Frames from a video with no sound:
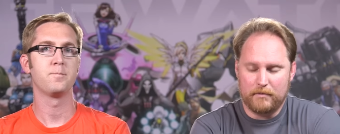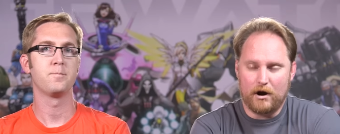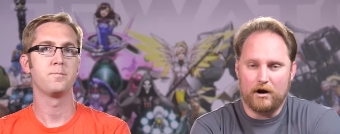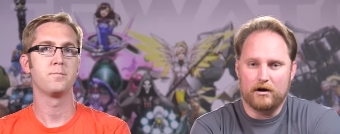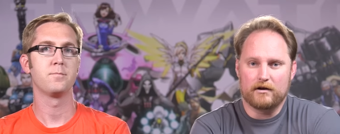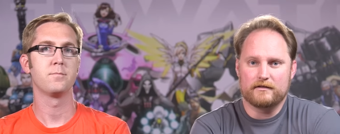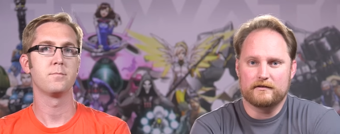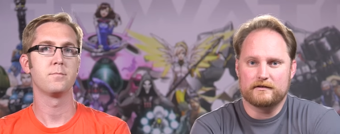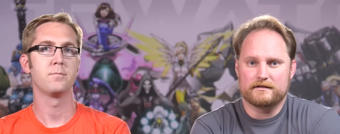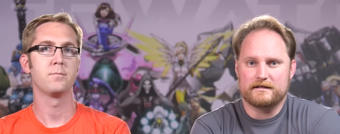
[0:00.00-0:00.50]

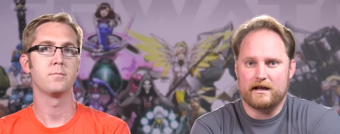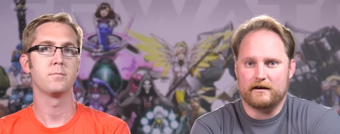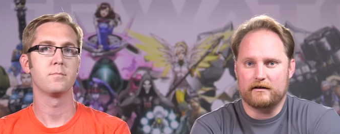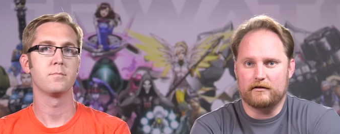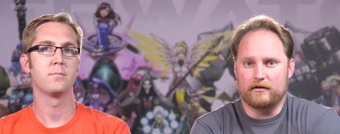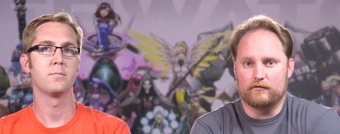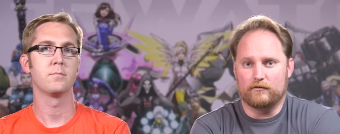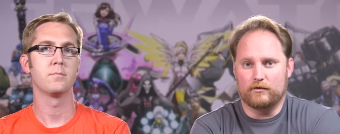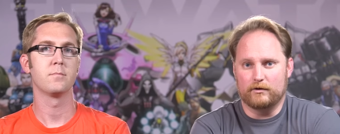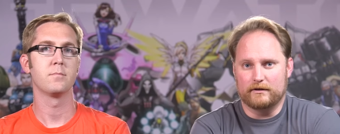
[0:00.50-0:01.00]
Speaker 1: part of the tech
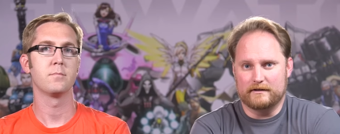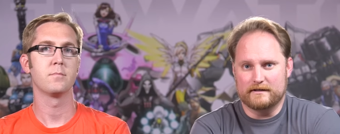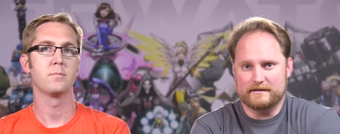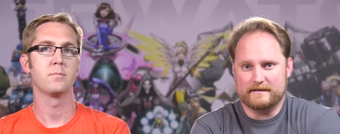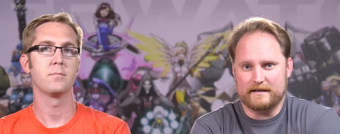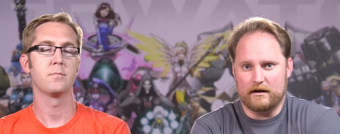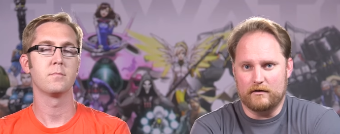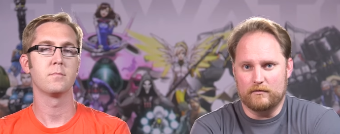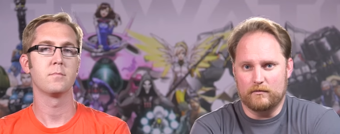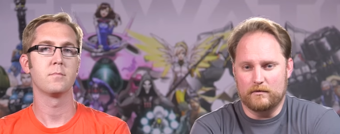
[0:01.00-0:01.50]
on rolling this
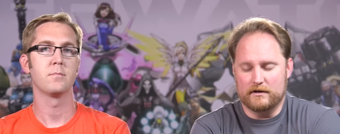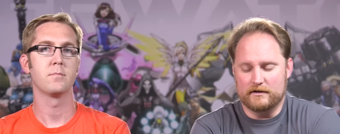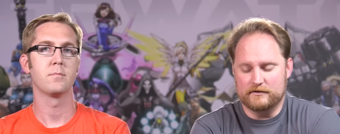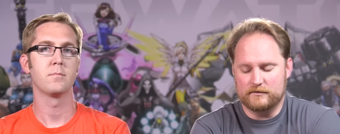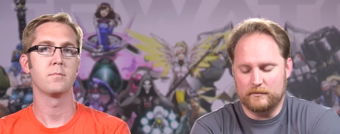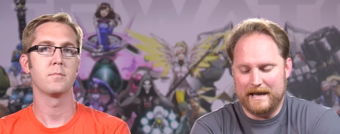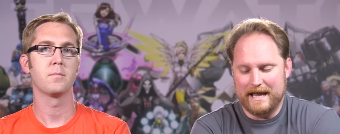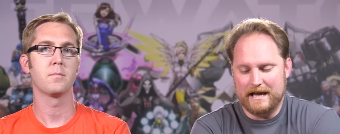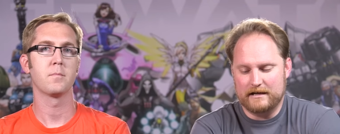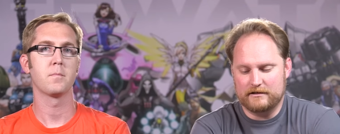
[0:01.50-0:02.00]
out was
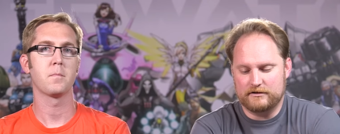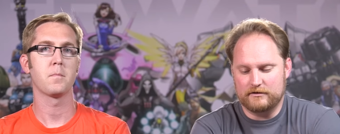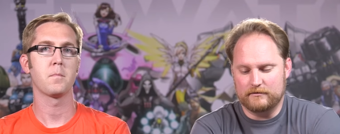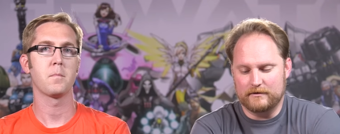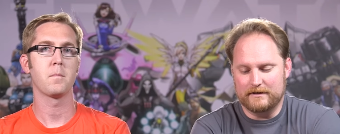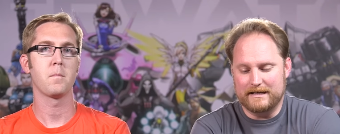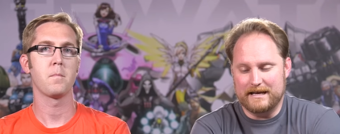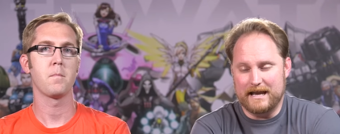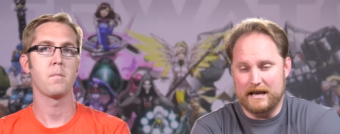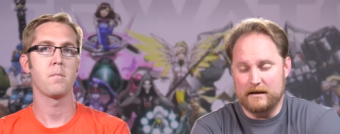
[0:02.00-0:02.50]
we had to
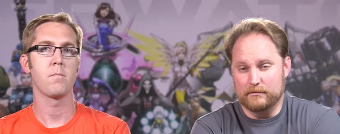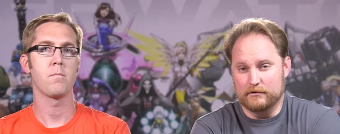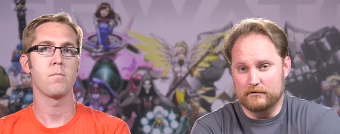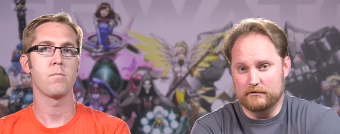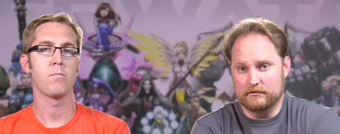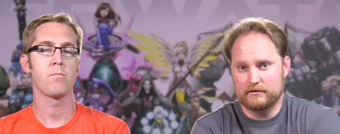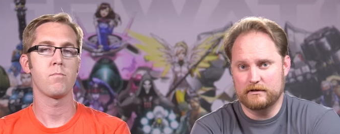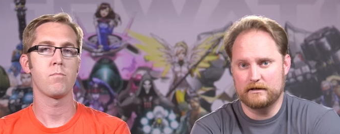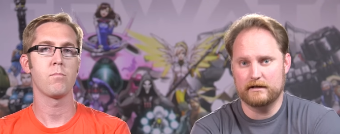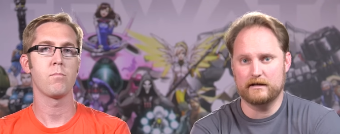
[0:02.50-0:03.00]

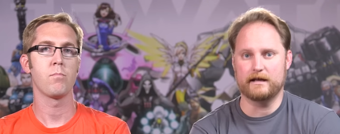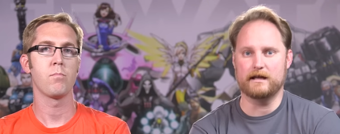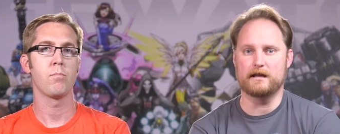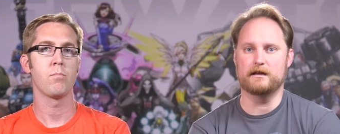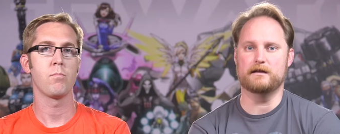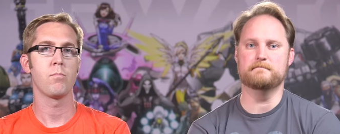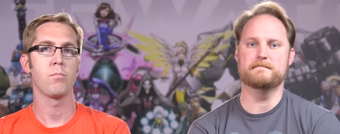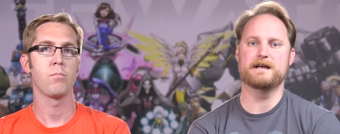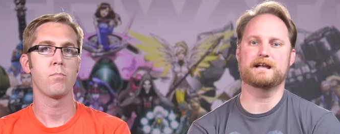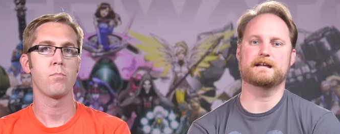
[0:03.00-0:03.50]
enable
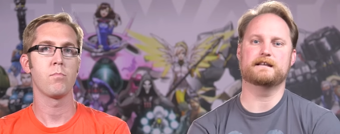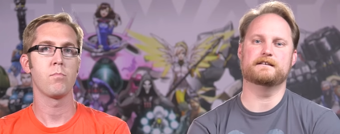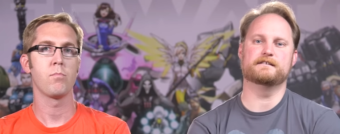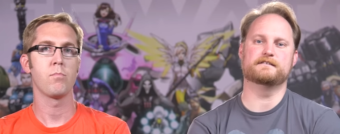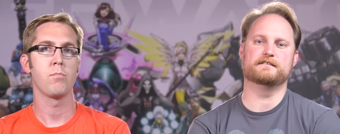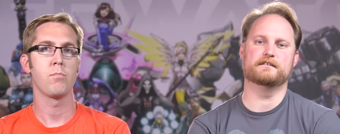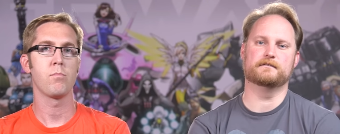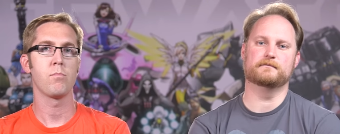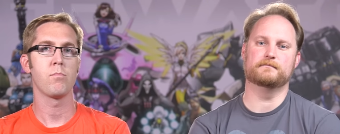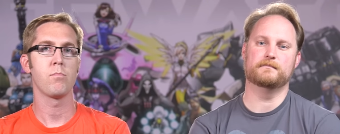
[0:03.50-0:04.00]
a
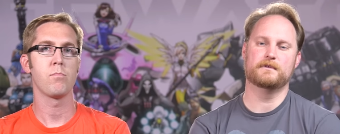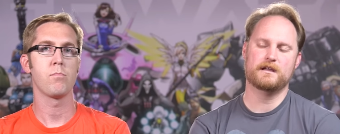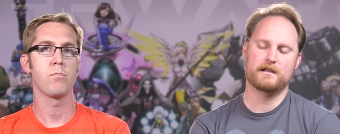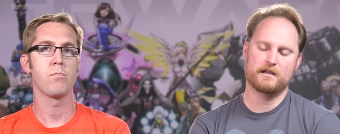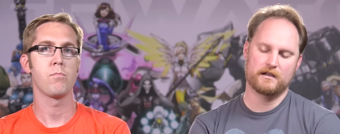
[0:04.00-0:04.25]
mechanism